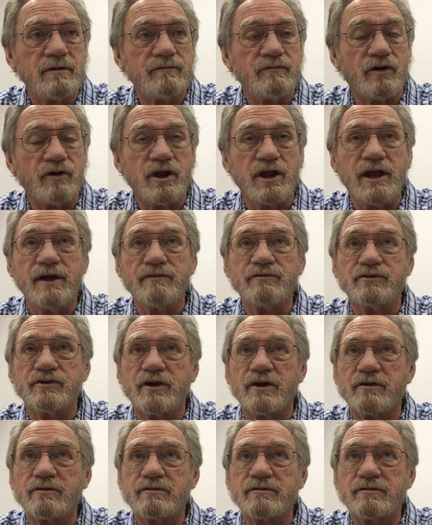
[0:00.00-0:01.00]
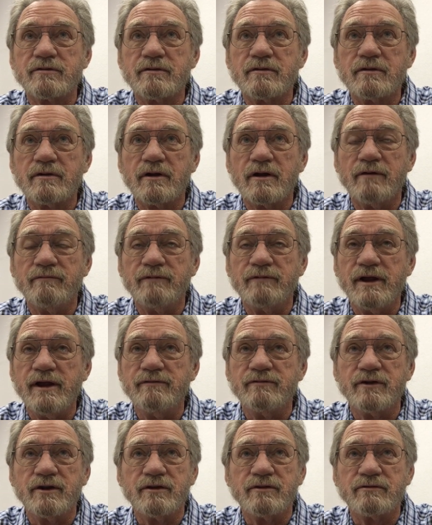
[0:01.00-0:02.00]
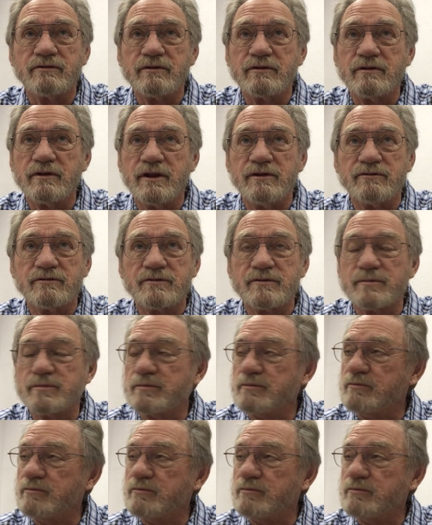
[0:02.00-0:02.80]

forgives us of even these